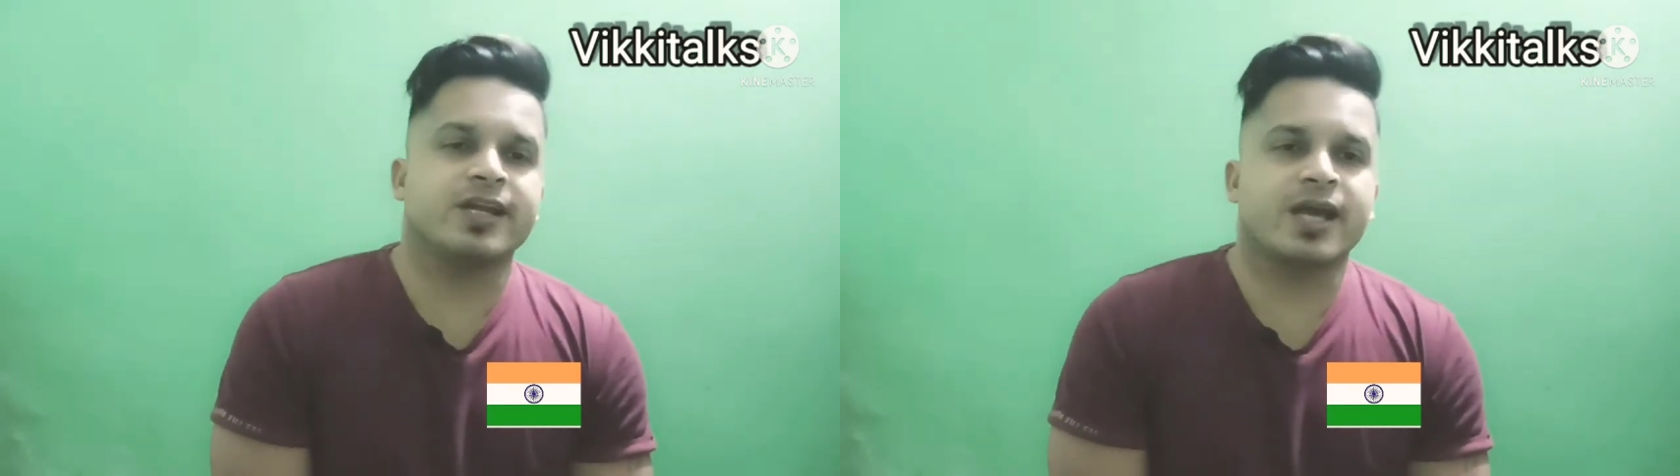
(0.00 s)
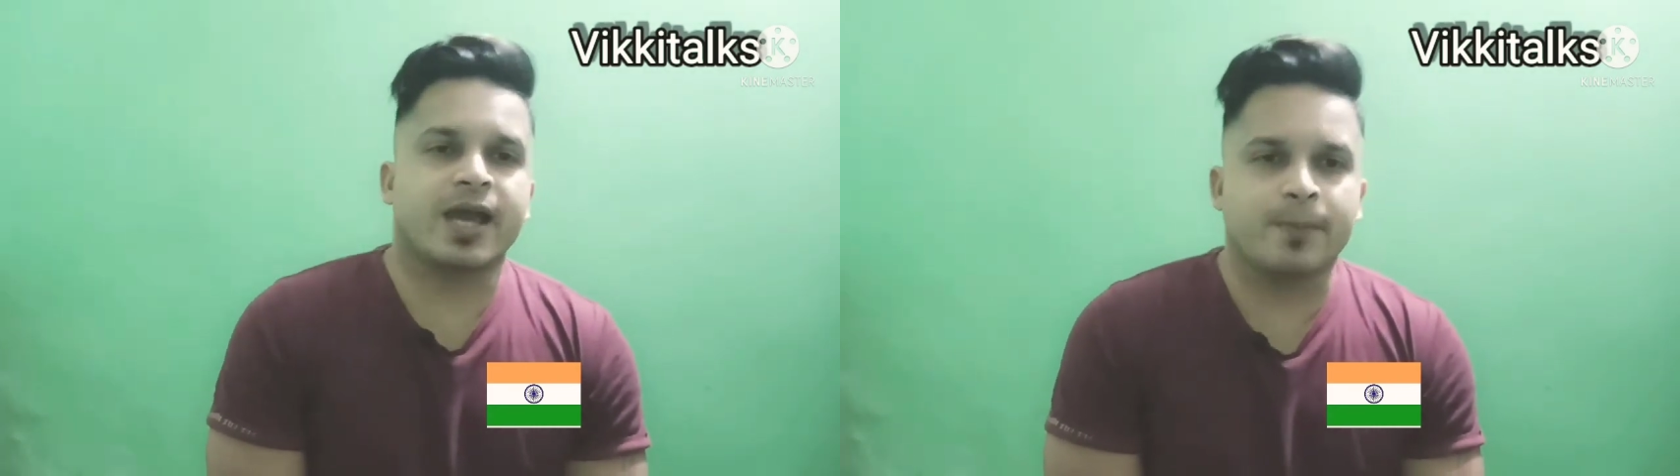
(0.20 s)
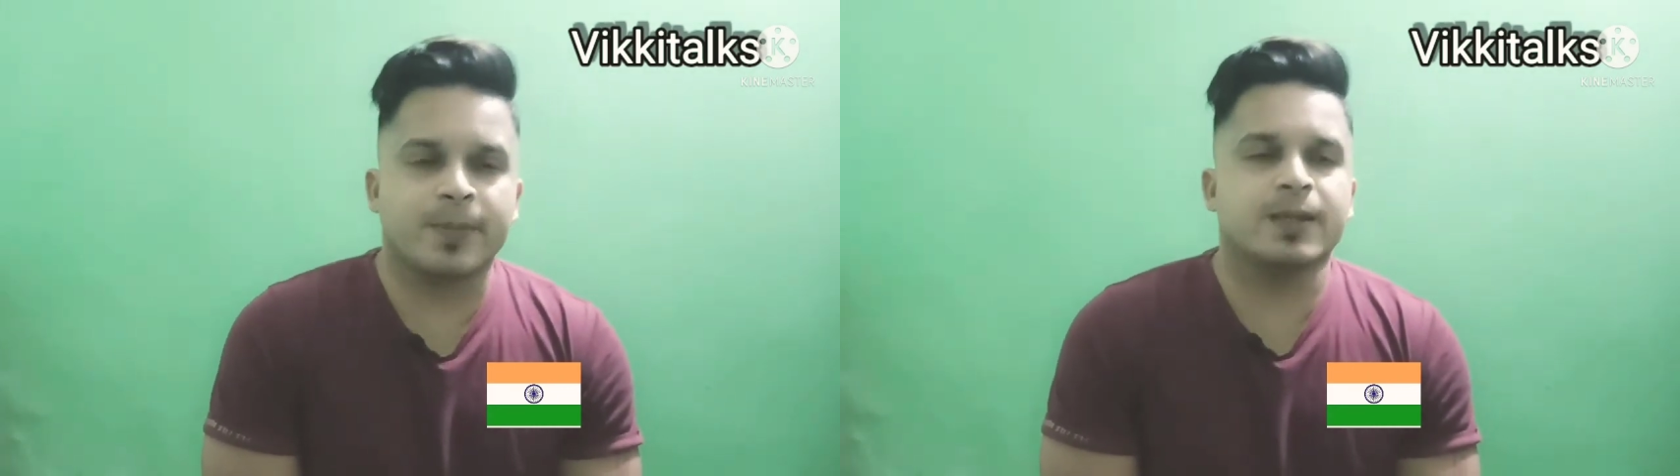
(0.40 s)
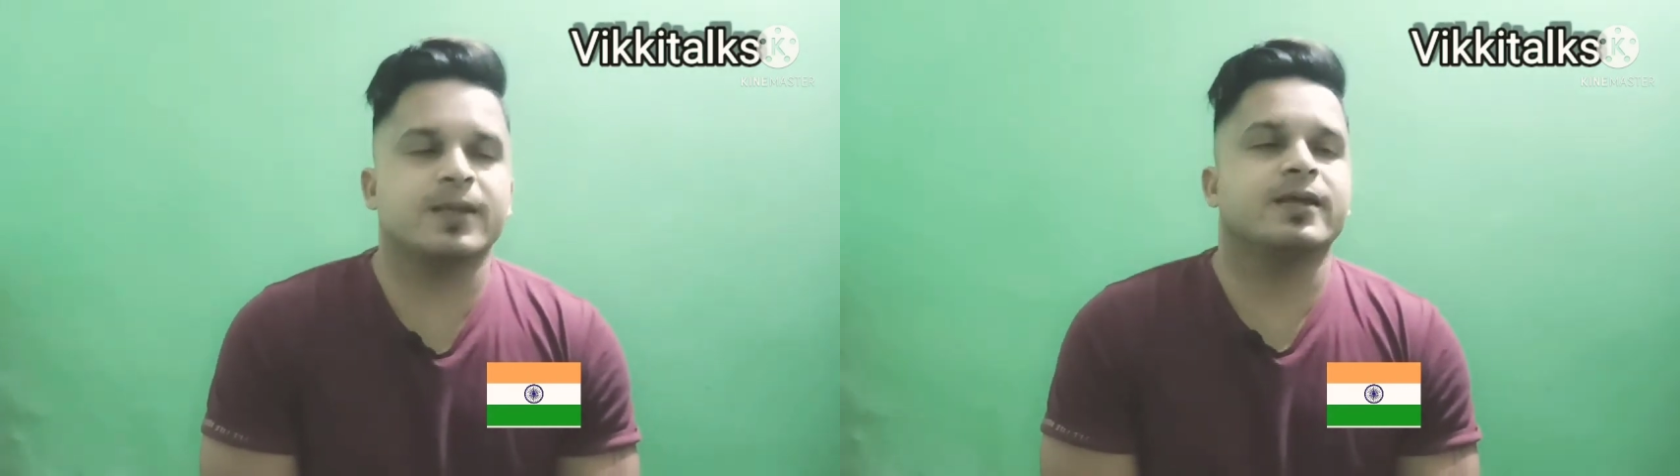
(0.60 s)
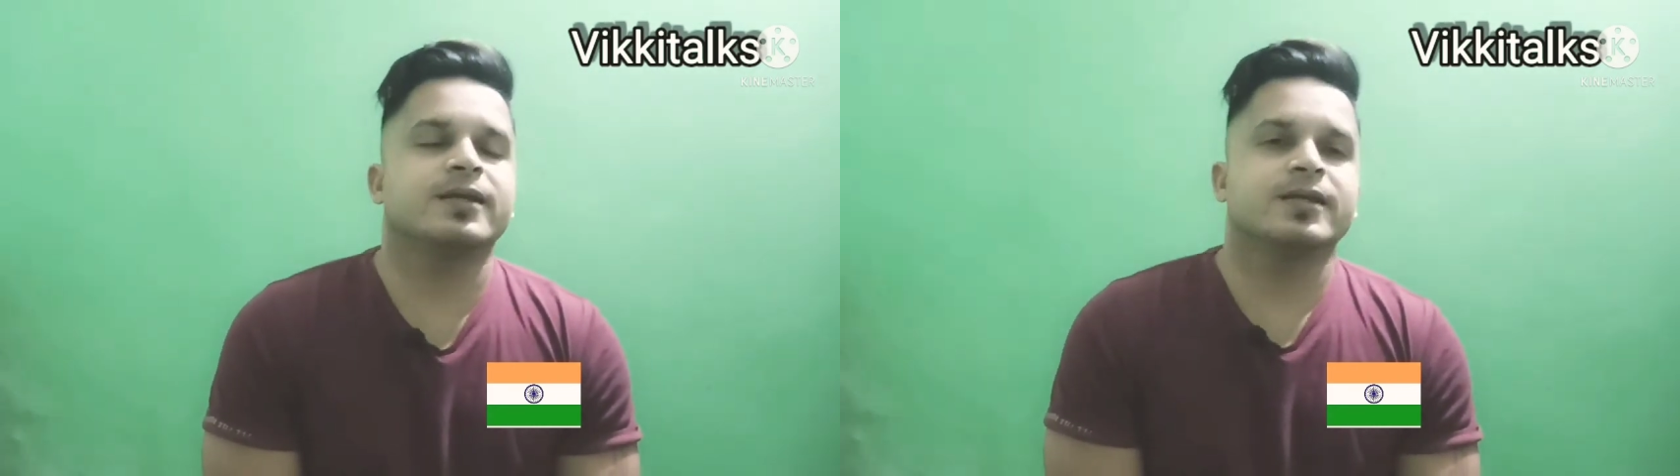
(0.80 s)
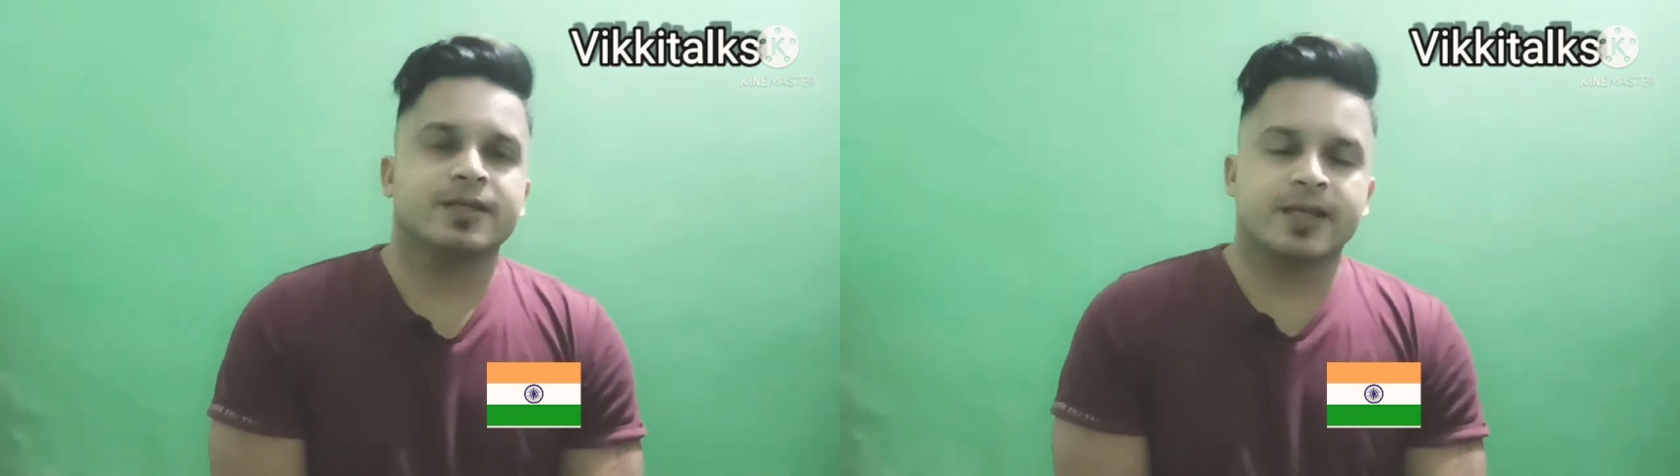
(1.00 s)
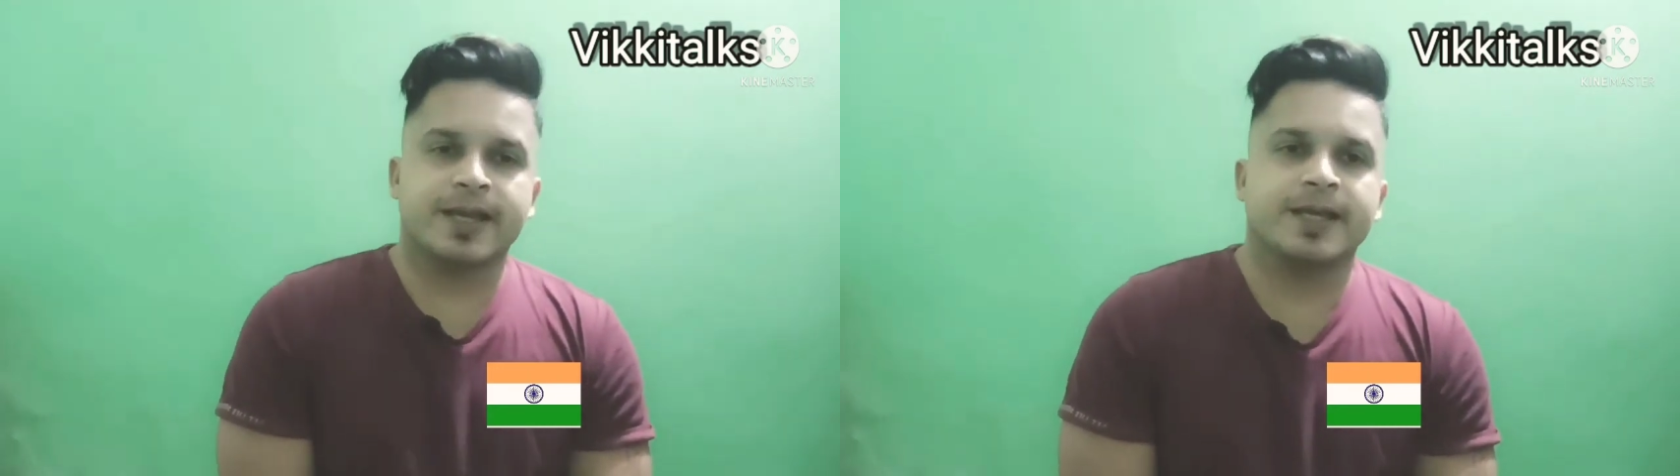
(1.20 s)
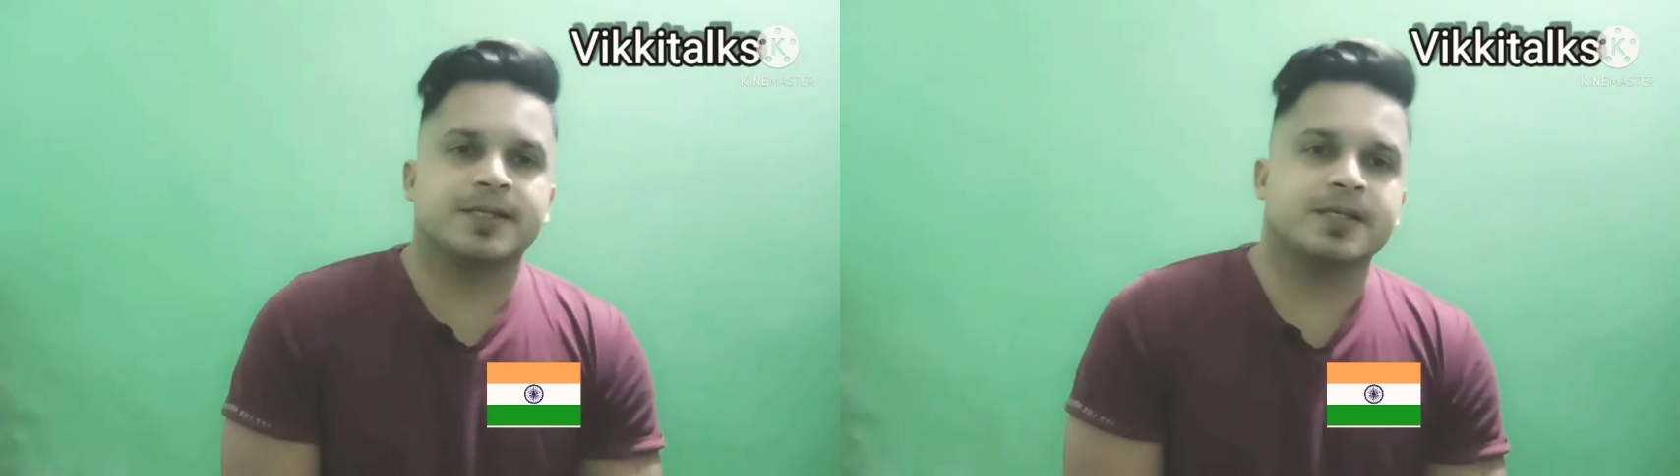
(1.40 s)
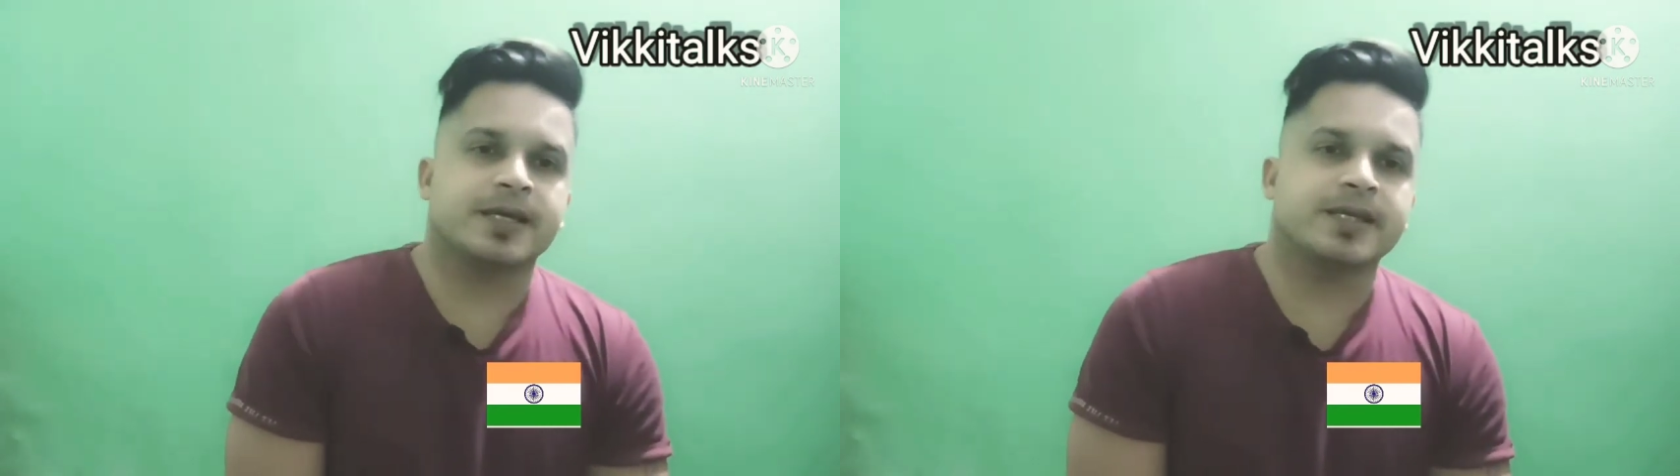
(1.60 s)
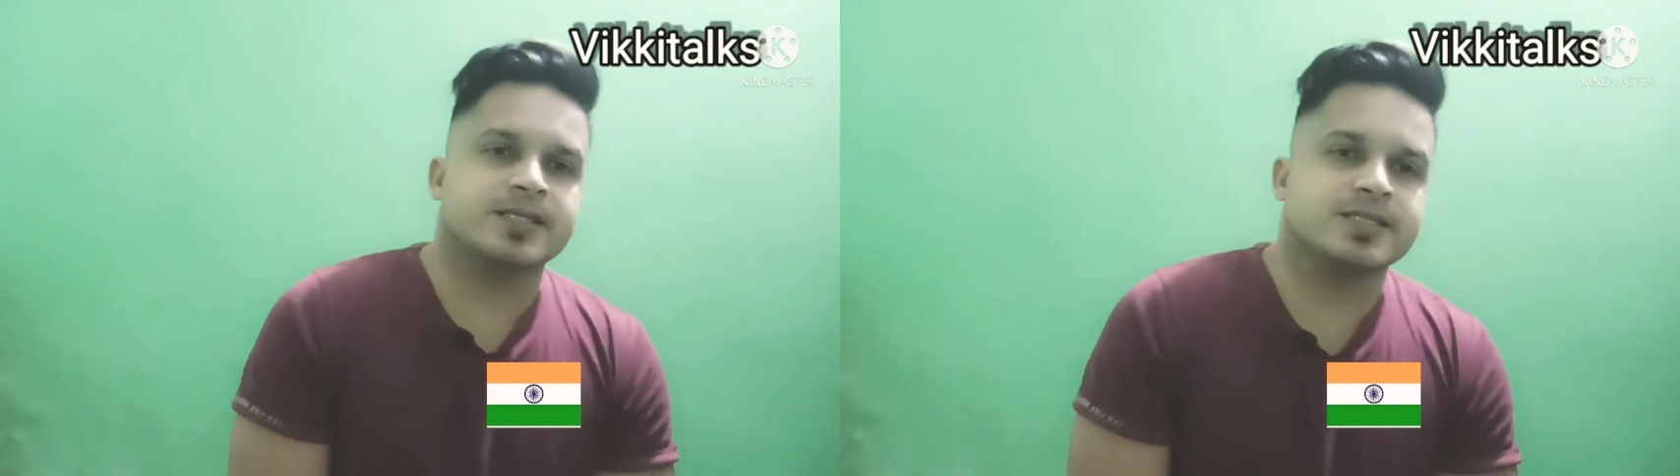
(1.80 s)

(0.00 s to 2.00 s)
happy, and I can